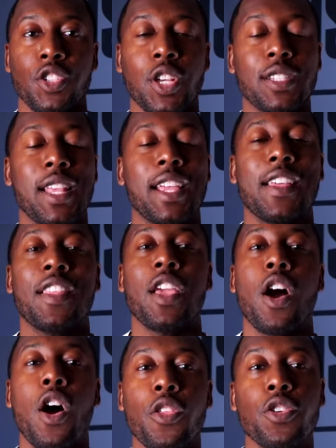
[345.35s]
Just like in the
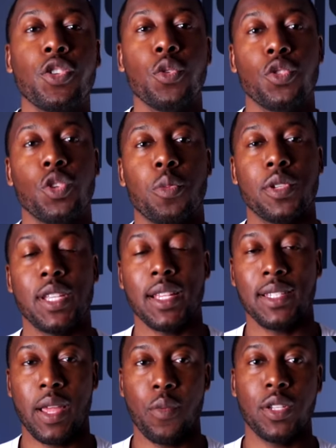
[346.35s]
other two
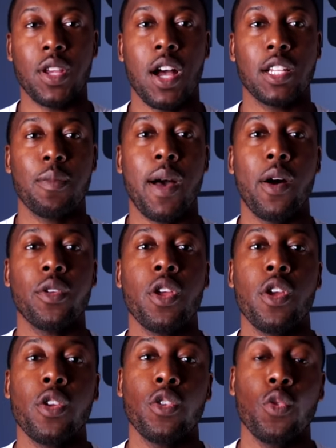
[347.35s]
supersets that we talked about,
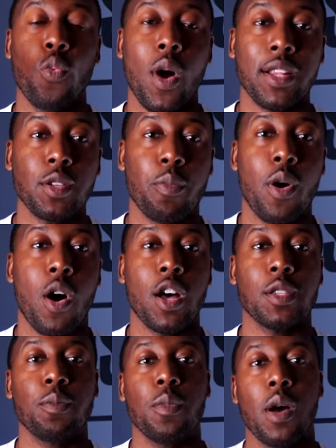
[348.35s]
you want to
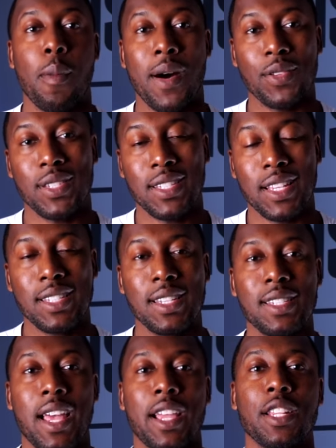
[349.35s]
pause about 60
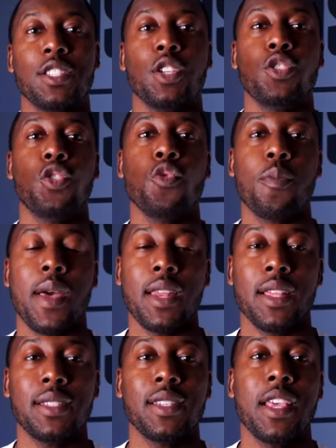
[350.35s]
seconds to two
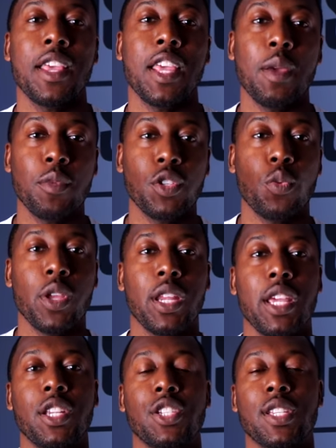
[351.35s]
minutes in between
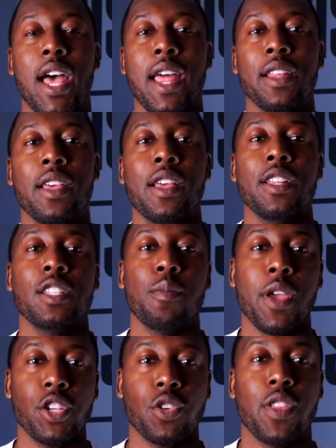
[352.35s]
each set to
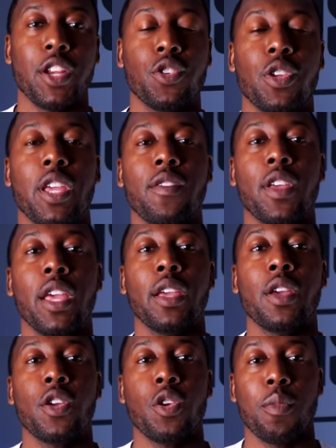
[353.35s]
make sure that you're giving
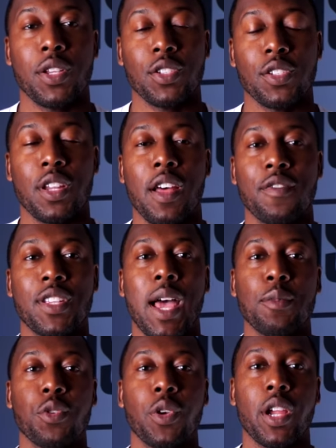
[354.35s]
your muscles enough
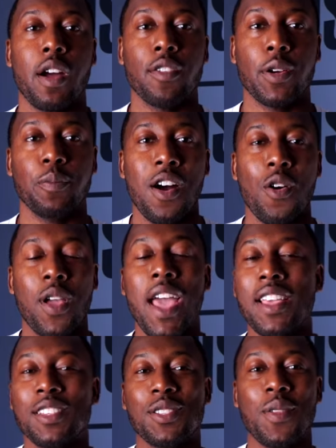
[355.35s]
time to recover.
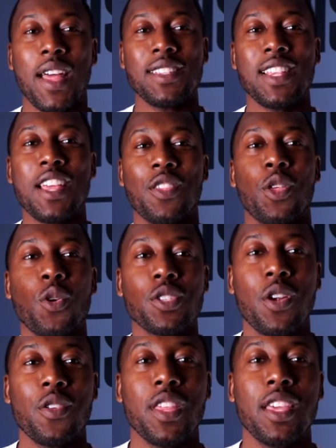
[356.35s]
Okay, so that's it. Those
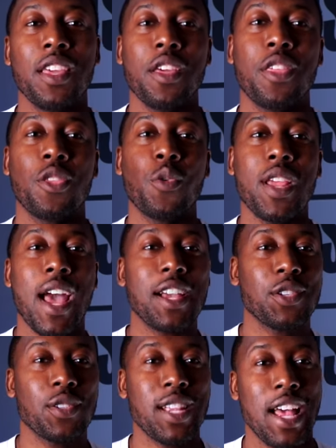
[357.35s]
are the three
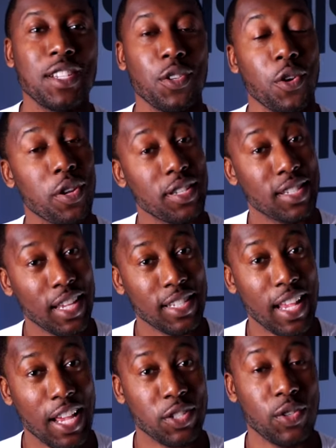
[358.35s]
exercises or
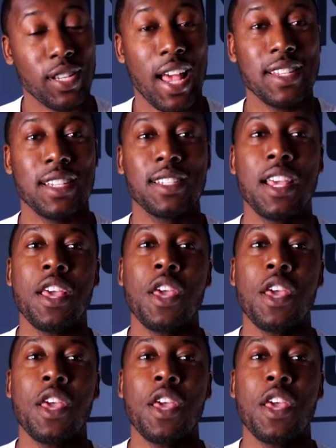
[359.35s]
six exercises,